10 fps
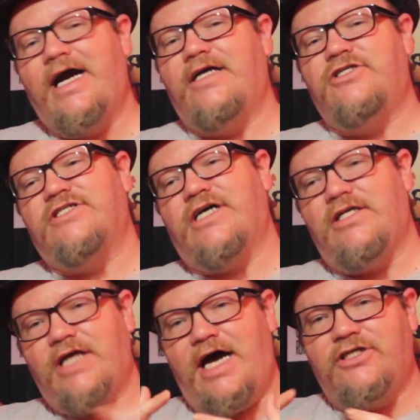Kind of just
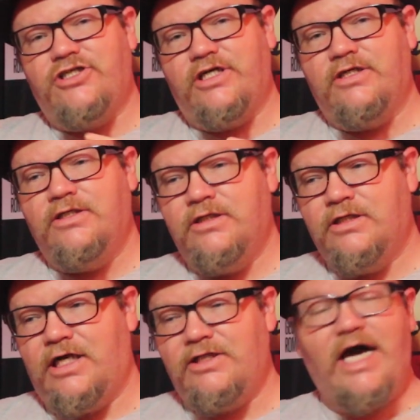collashing.
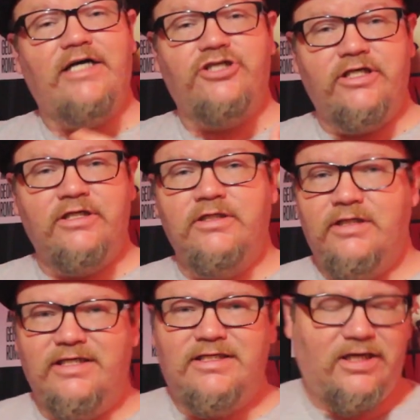
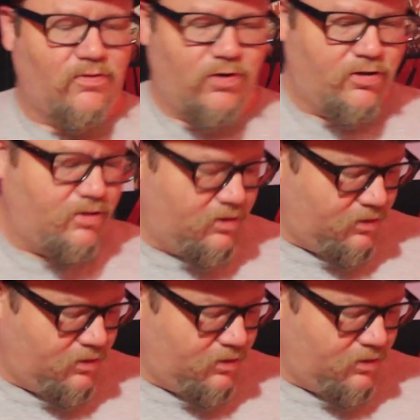Collashing? That's not a word.